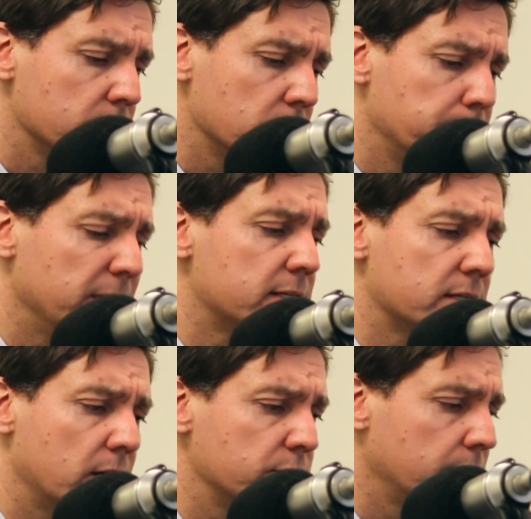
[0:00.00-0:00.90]
There's a big
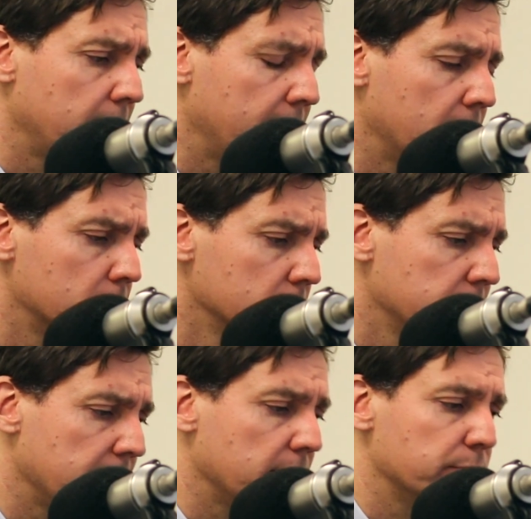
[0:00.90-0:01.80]
discussion right now
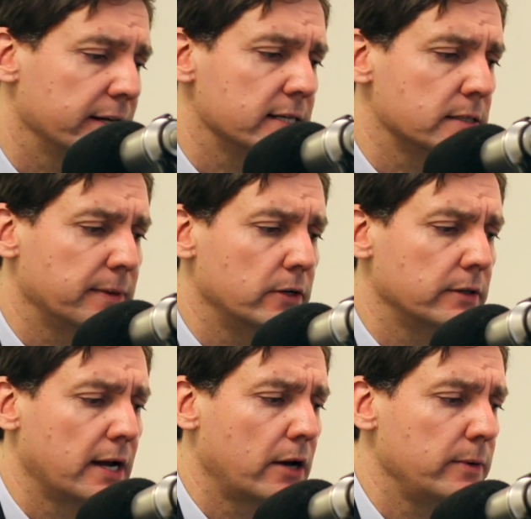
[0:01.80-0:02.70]
taking place
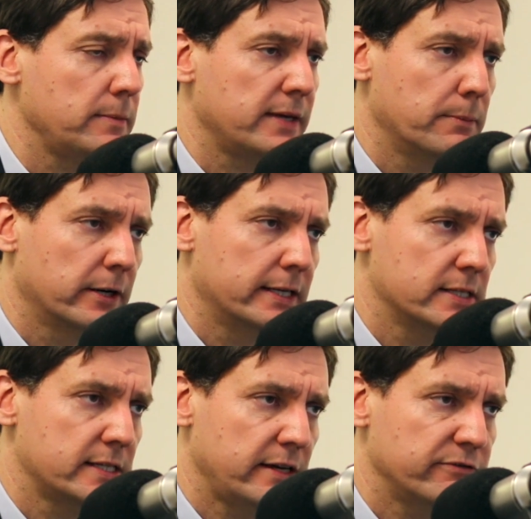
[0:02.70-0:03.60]
about how do we keep our
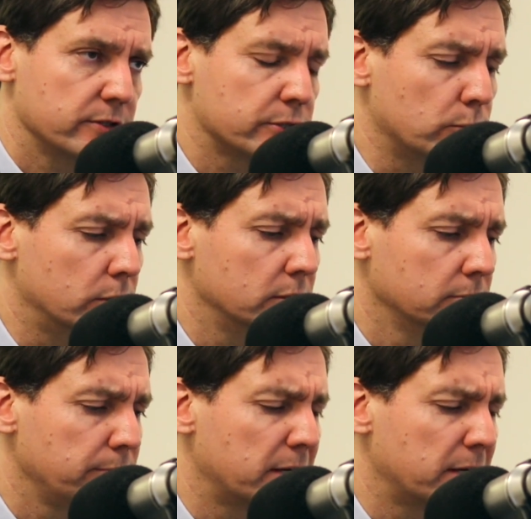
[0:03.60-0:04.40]
kids safe in school.